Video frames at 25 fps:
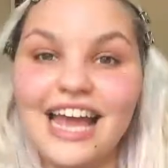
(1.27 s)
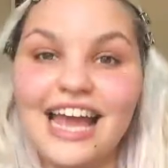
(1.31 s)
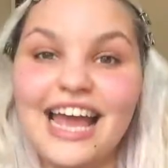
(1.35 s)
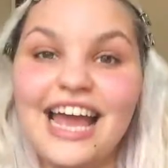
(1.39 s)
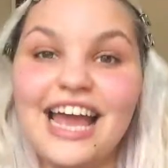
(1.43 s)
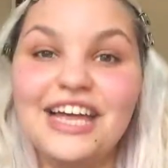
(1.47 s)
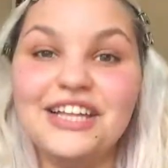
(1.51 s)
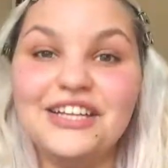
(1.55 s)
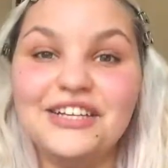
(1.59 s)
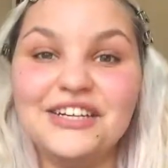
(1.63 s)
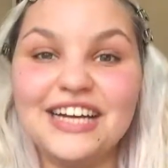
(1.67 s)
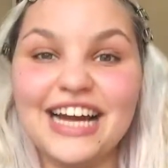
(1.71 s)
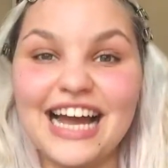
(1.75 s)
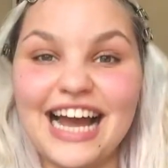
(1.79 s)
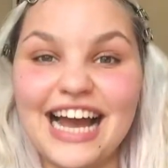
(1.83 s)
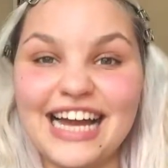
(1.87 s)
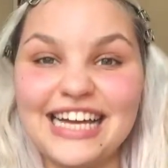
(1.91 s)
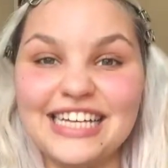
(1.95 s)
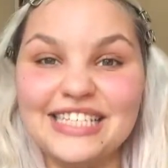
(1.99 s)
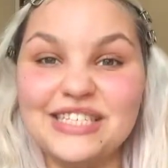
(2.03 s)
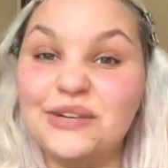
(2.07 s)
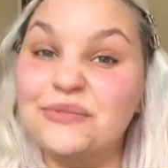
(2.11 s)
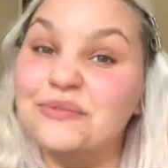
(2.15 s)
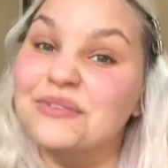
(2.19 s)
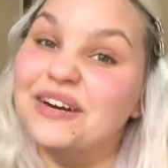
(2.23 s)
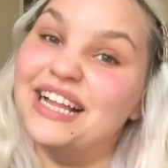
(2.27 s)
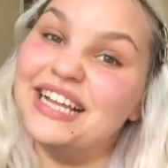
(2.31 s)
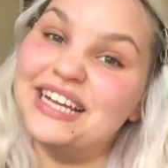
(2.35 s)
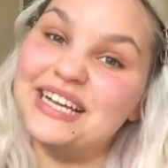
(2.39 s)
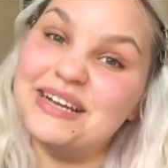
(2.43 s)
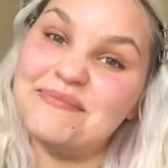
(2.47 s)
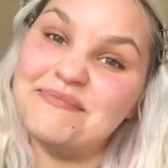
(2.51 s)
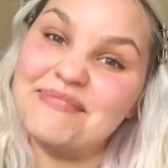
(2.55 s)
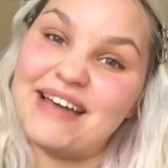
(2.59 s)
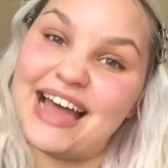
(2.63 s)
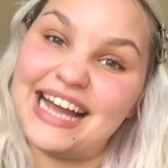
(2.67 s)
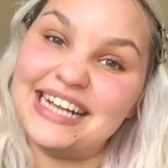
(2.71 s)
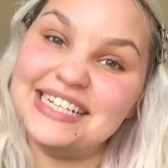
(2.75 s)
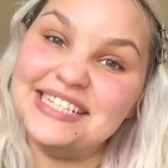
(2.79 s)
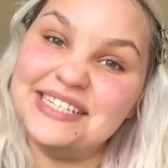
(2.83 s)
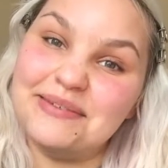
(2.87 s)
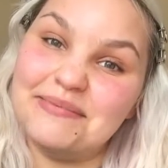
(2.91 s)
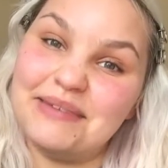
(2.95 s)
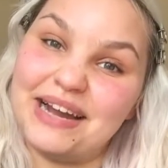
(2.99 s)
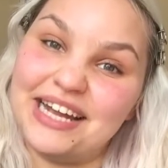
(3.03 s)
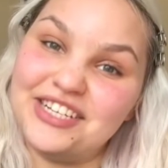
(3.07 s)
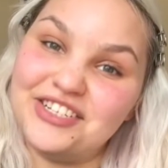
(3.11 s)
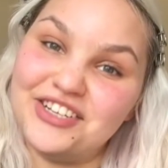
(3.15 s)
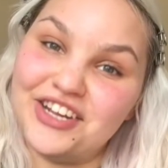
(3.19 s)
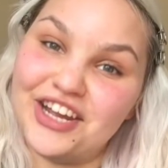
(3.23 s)
Hello guys and welcome back
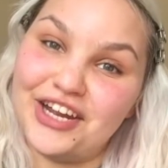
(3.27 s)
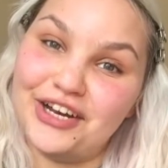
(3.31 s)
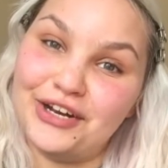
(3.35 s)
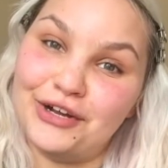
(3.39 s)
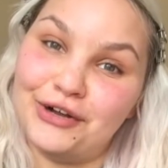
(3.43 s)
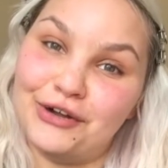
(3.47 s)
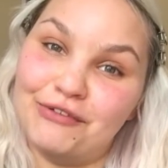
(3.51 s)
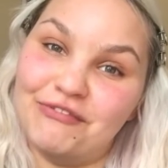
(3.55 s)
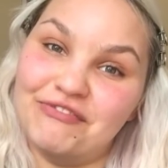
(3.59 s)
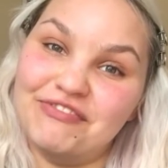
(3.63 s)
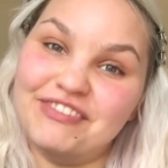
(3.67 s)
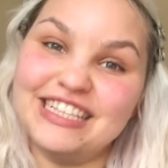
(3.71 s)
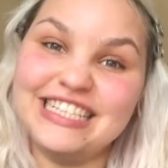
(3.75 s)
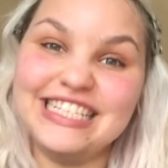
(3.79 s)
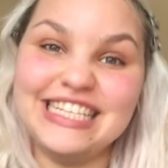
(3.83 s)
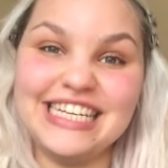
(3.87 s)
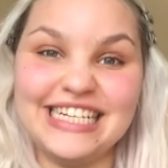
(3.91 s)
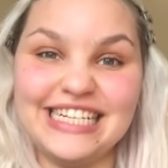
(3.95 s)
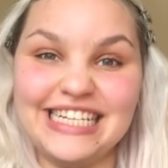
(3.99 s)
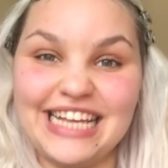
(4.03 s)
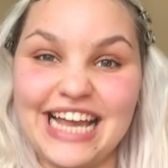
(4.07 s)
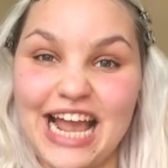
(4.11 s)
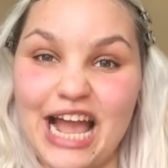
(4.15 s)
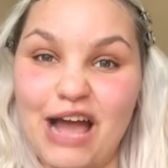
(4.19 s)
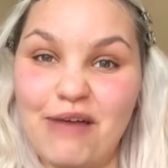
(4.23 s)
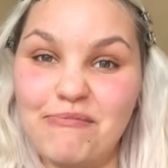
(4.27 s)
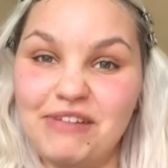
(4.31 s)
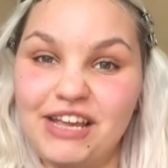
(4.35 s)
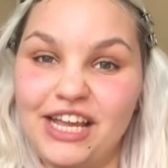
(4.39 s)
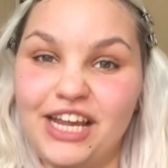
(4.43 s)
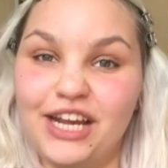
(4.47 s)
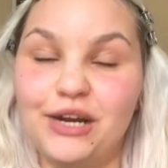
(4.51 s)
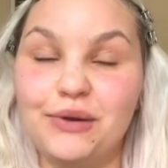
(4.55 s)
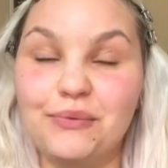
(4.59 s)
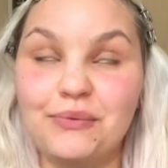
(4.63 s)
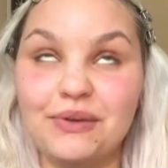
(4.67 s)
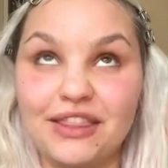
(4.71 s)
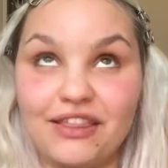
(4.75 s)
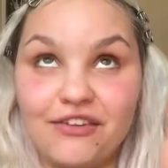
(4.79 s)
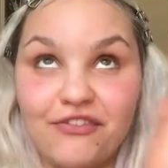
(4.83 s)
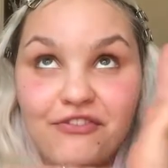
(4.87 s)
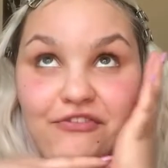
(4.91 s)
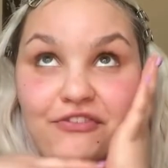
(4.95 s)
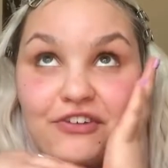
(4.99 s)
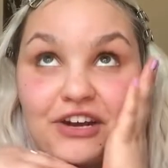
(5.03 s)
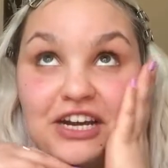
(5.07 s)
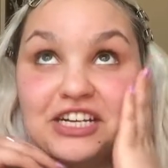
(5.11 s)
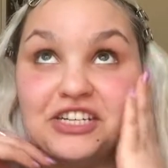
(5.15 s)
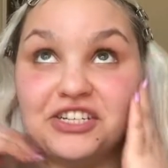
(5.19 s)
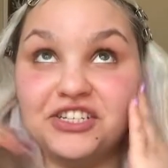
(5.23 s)
to my channel. Today I'm here with a
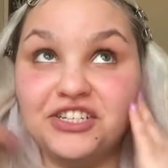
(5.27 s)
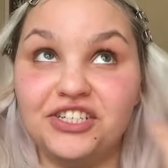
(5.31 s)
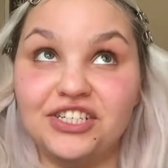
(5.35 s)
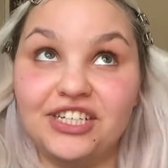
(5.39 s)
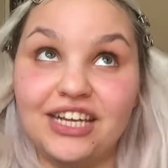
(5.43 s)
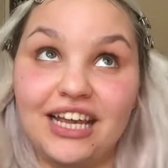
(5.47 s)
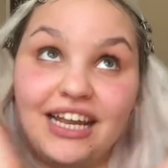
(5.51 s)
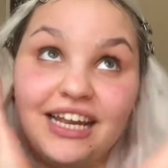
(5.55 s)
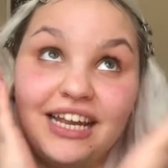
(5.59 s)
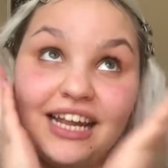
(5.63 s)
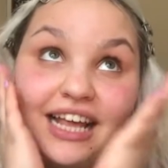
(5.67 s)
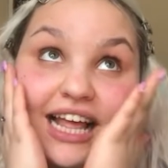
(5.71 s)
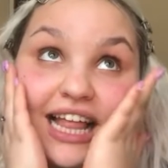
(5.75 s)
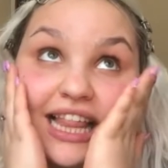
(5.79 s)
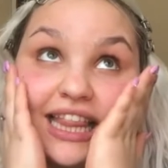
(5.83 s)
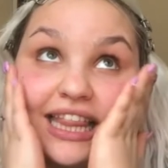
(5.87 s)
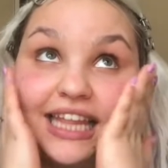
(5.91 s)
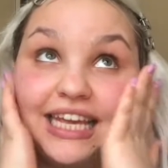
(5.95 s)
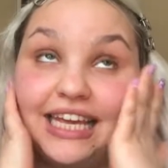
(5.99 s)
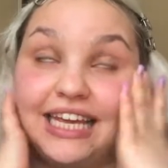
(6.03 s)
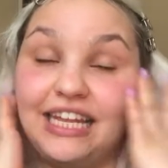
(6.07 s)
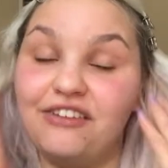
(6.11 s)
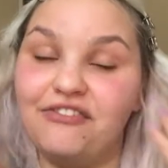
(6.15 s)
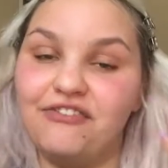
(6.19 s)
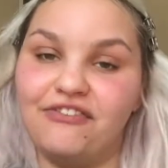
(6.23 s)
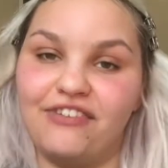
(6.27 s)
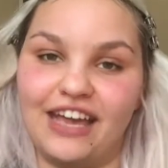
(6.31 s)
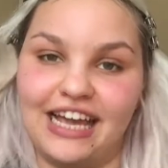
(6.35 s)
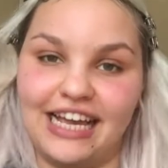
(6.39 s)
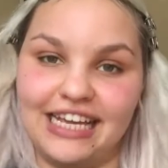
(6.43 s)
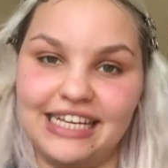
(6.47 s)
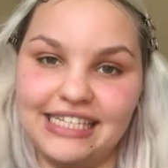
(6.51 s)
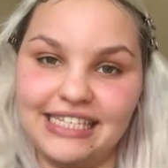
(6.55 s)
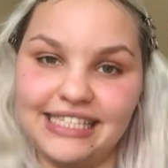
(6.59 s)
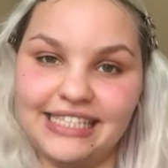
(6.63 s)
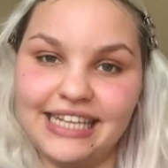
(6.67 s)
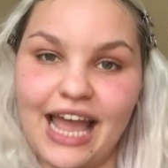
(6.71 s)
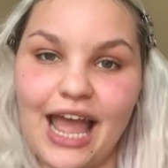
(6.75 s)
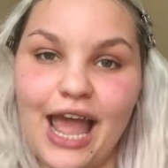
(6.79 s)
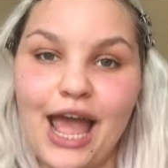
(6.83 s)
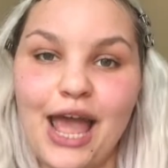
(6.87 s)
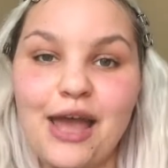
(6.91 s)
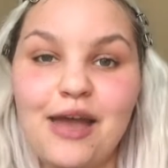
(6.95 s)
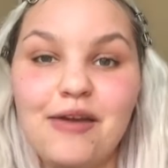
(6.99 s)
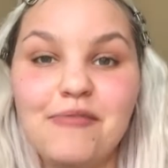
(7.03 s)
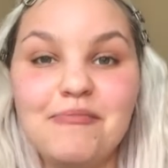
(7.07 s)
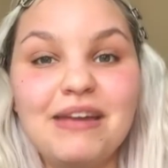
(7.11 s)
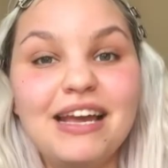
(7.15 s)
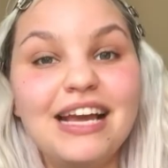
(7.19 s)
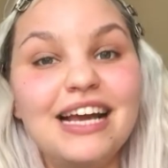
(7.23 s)
fresh and clean face
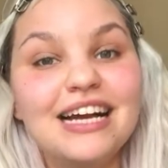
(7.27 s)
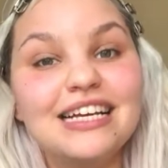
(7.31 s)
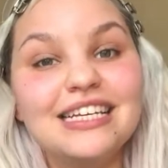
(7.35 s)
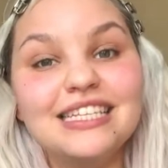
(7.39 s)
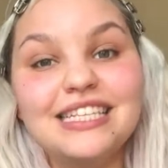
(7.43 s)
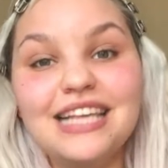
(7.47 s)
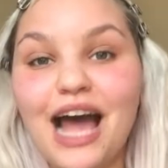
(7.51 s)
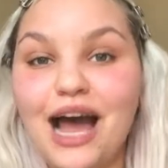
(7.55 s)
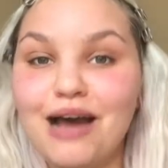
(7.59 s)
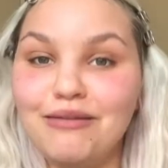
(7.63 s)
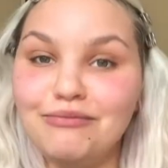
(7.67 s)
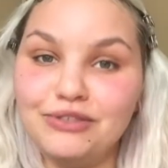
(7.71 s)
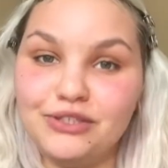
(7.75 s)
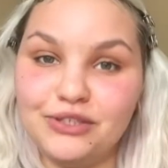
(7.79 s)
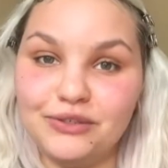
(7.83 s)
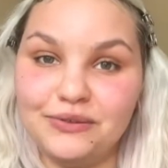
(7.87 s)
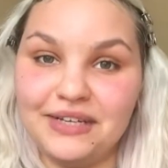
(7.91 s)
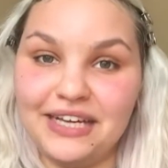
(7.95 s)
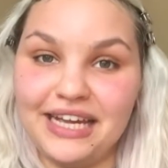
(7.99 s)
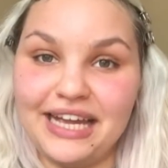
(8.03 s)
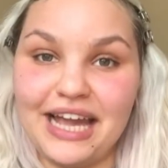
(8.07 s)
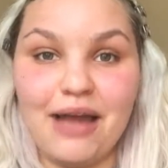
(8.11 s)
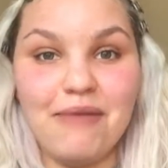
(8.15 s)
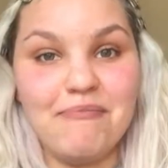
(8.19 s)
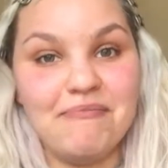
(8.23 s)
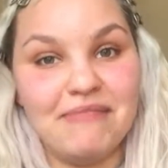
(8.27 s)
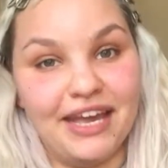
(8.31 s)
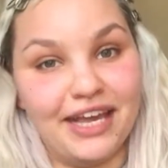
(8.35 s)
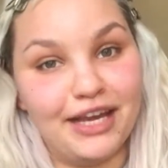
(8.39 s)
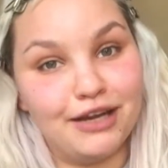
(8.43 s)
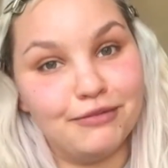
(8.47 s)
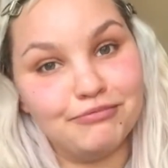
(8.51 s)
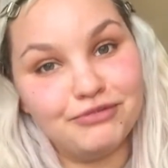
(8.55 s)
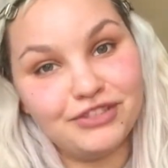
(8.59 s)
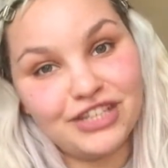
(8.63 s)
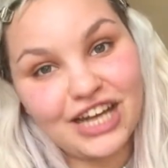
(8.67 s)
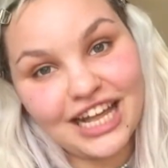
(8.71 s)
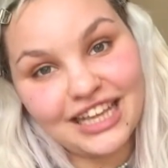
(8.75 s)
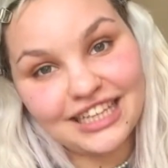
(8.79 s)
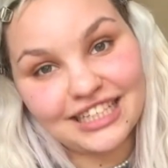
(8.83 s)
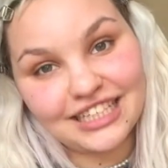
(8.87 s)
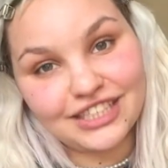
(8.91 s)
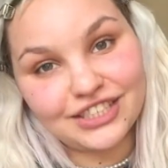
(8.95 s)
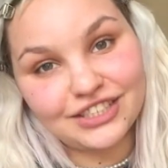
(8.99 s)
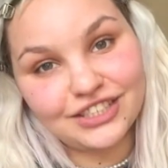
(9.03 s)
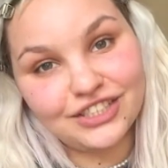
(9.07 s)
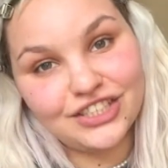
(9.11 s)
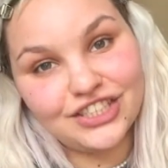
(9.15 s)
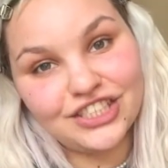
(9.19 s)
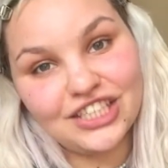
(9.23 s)
because I'm doing a makeup
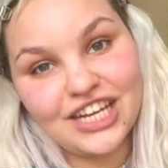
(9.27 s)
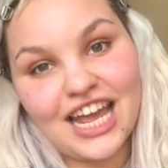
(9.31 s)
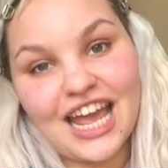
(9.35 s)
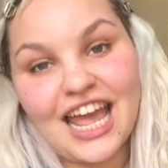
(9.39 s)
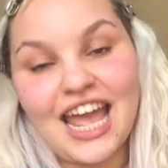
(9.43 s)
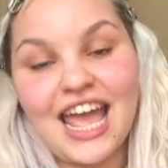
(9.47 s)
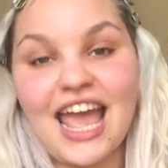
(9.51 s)
challenge.